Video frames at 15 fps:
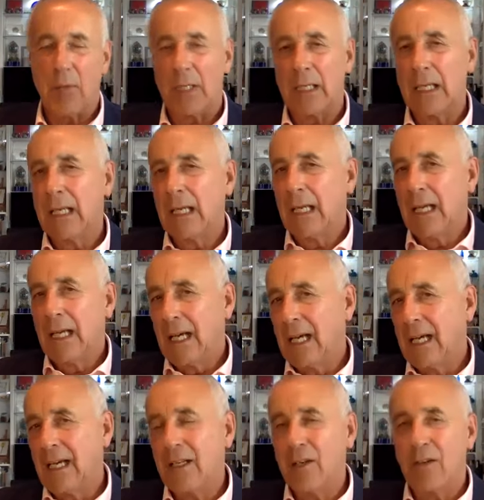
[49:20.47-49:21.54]
And
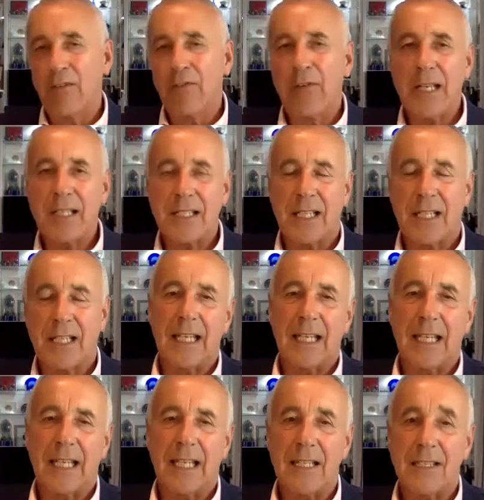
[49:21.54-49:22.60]
you're a fascinating
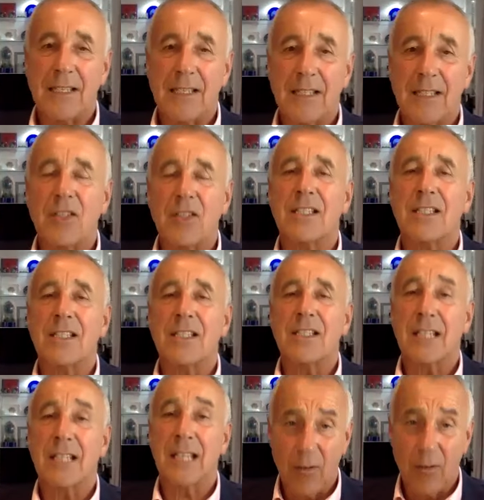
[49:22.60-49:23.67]
guest. And Jason, thank
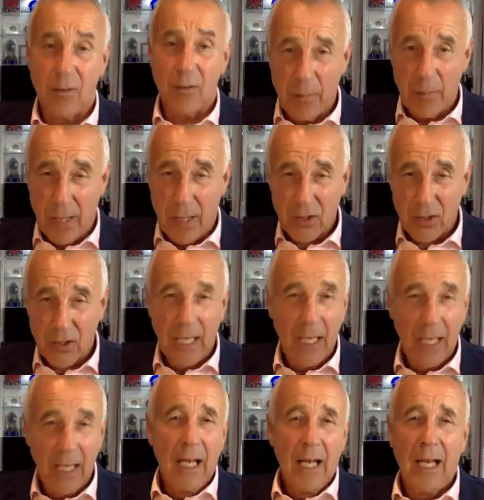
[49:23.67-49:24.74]
you very much.
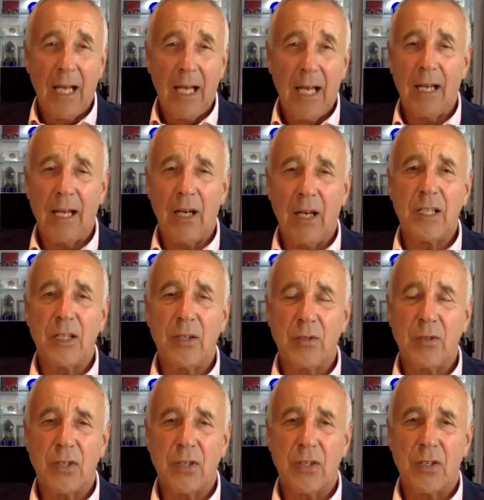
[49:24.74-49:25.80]
Over to you,
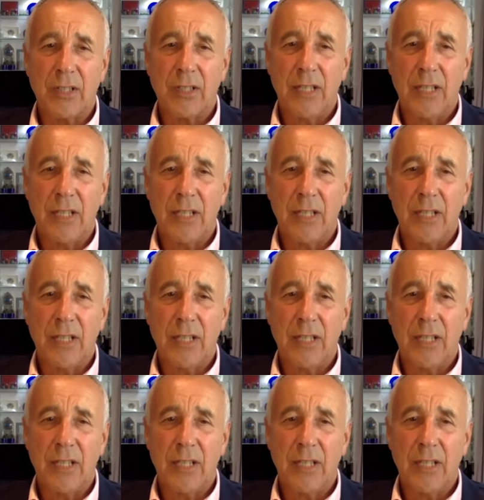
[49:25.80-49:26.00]
John.